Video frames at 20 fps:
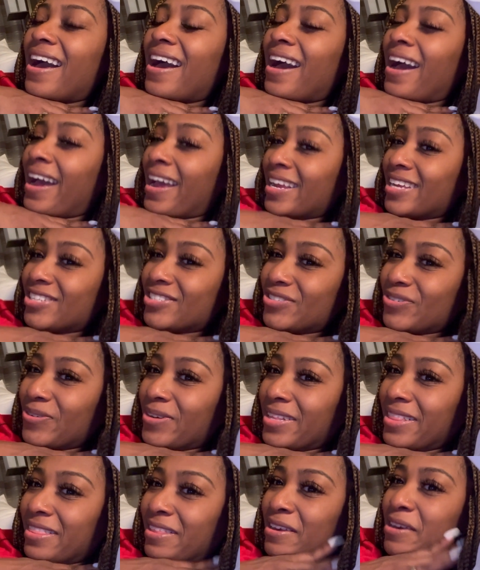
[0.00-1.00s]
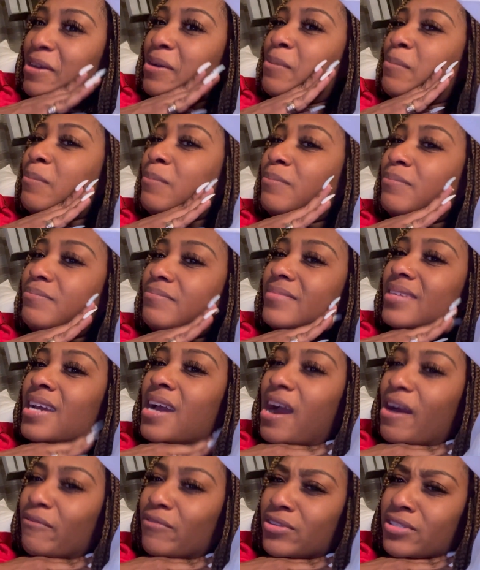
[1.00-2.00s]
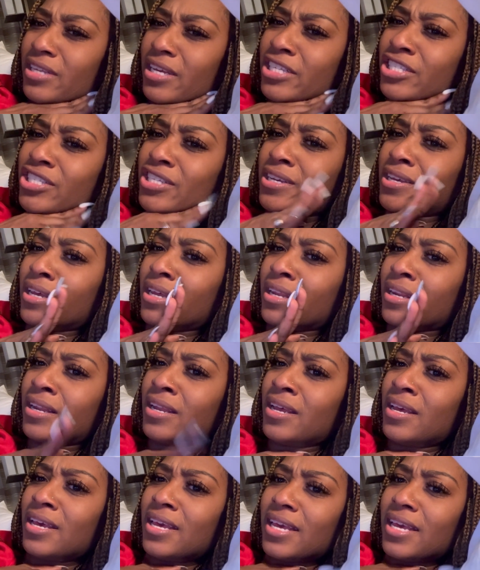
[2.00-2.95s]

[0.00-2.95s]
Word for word: I enjoyed them, conversation,